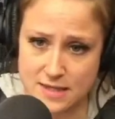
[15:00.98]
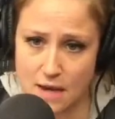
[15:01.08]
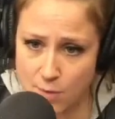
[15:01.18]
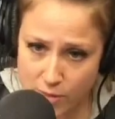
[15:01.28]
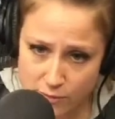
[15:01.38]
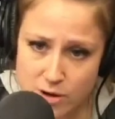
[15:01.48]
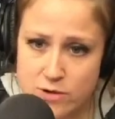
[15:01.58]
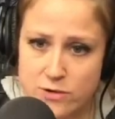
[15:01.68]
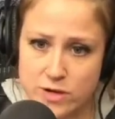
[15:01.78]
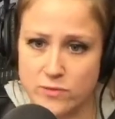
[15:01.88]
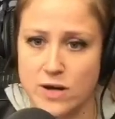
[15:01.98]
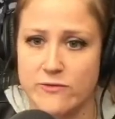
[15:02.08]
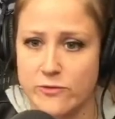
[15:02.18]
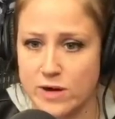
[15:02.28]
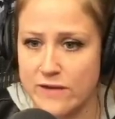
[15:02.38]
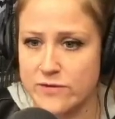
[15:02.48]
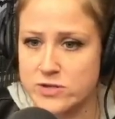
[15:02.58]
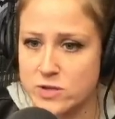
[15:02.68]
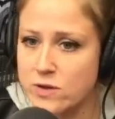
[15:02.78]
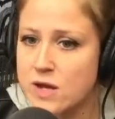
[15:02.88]
and I'm on the road, and whatever, mm-hmm. whatever.
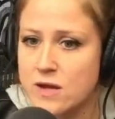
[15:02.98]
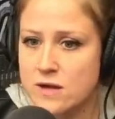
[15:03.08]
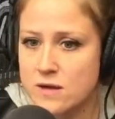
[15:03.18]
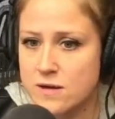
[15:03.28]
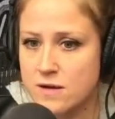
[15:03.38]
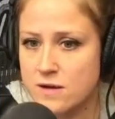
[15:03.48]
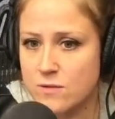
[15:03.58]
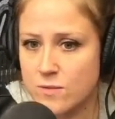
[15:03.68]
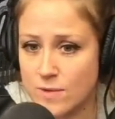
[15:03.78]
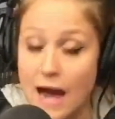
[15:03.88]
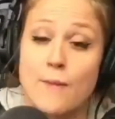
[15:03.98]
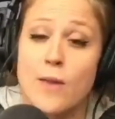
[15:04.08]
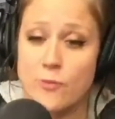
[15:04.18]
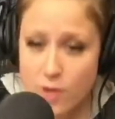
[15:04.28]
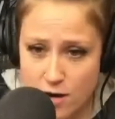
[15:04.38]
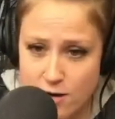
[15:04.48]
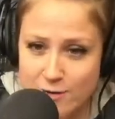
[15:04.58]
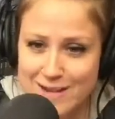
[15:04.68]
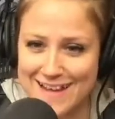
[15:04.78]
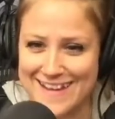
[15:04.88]
So You don't have kids. I'm on the
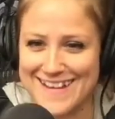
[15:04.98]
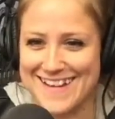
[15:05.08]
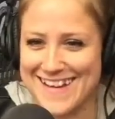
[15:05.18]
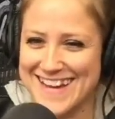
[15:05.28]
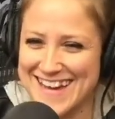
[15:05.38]
road, and uh,